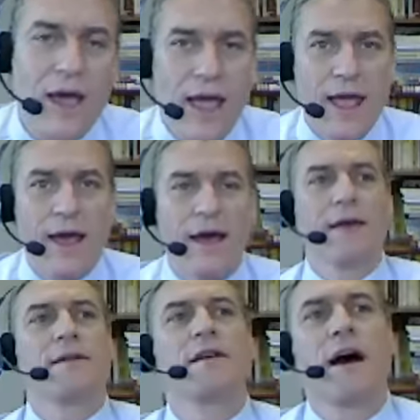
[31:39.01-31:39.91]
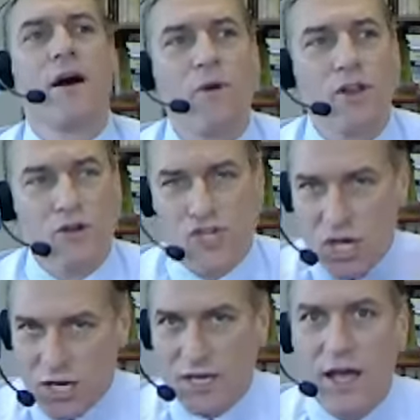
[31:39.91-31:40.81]
And when you're
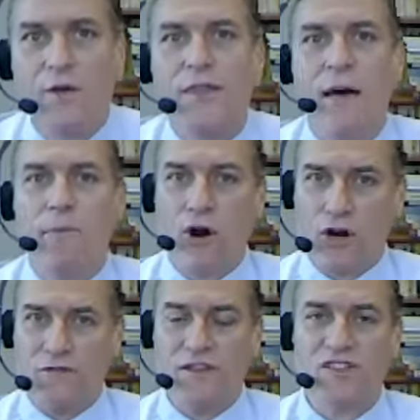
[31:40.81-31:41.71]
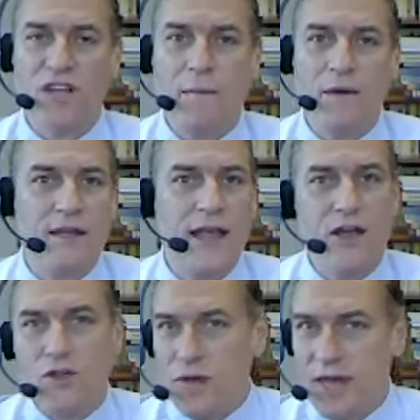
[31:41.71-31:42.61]
shutting down that part of the stomach, now
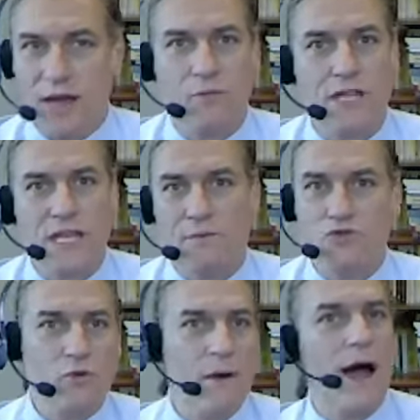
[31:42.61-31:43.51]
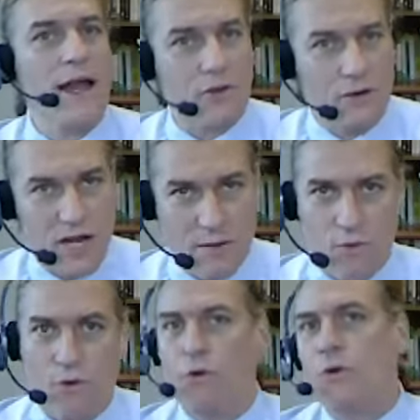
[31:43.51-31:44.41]
you can't really absorb iron
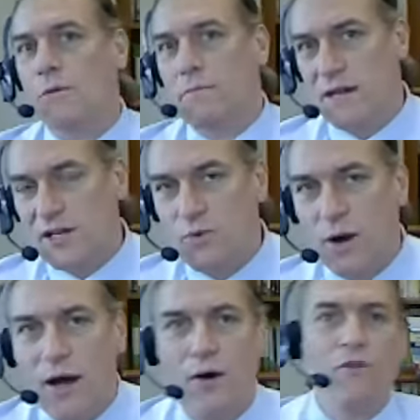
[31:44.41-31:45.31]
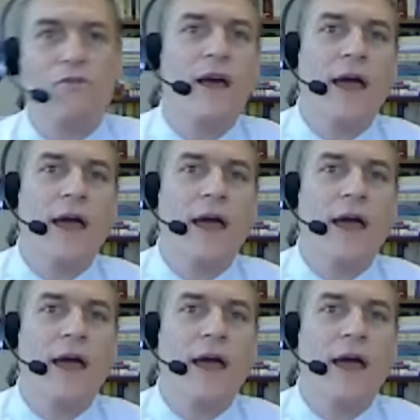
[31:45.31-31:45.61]
anymore, or B12.